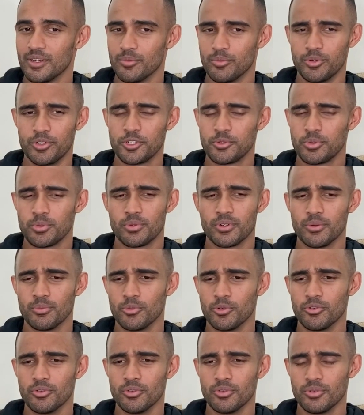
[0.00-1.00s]
British people
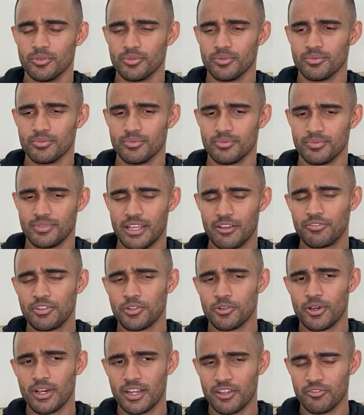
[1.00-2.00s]
are definitely
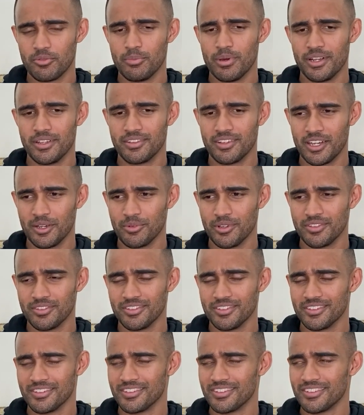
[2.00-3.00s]
know how to have a better time, I'd say.